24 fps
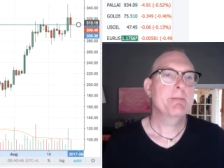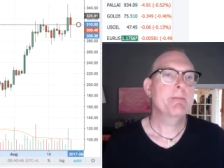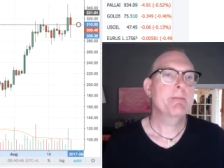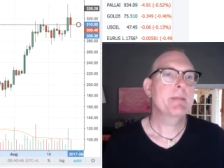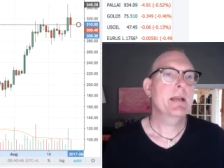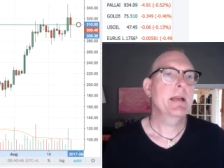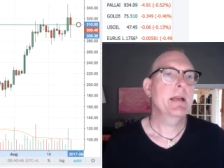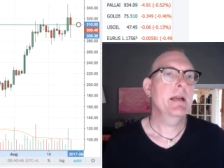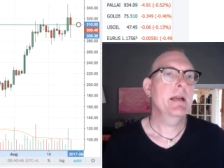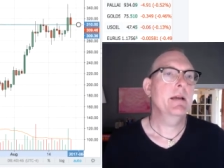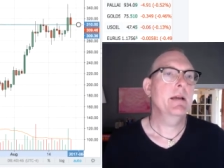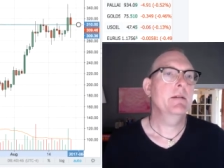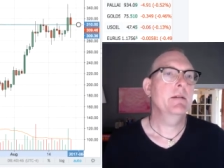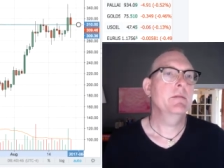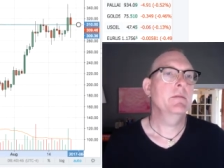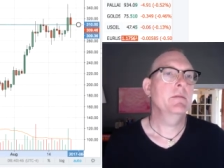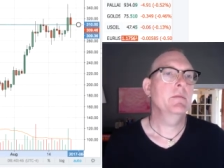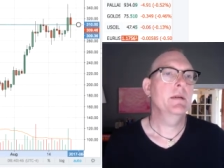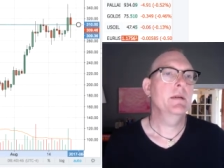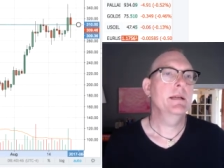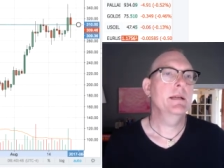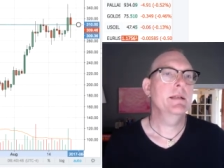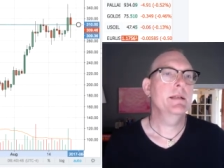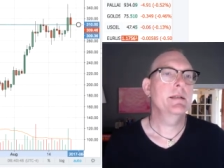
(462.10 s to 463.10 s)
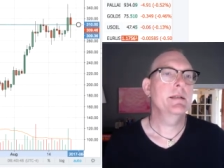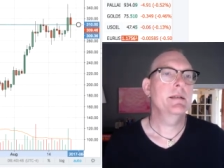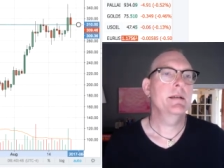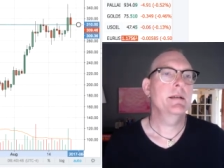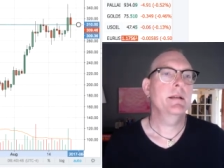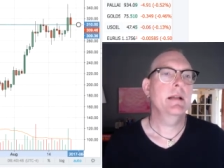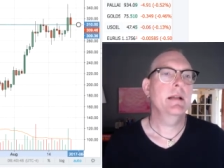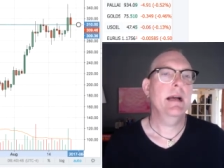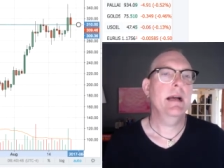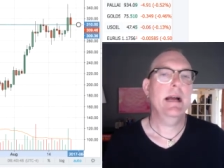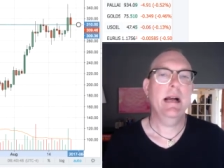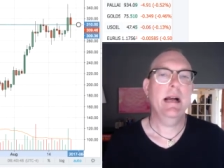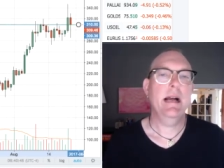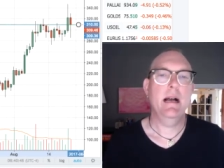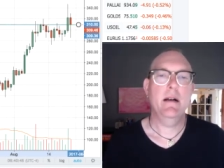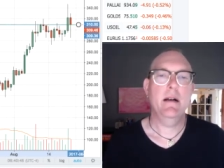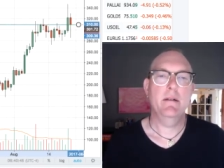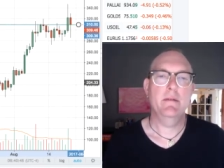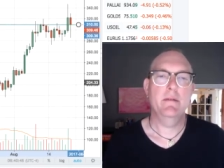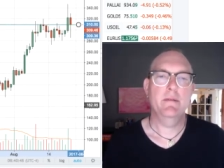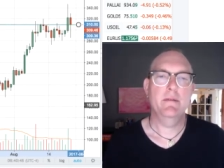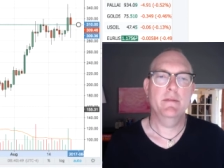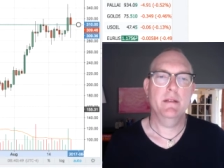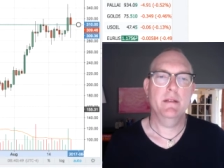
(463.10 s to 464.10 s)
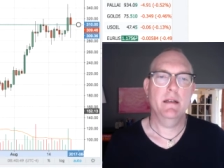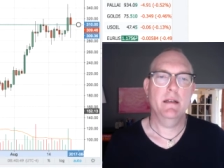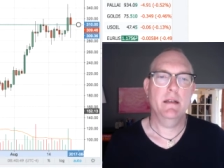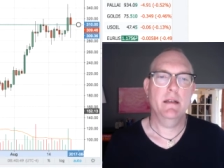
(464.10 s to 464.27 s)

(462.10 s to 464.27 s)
And we still have,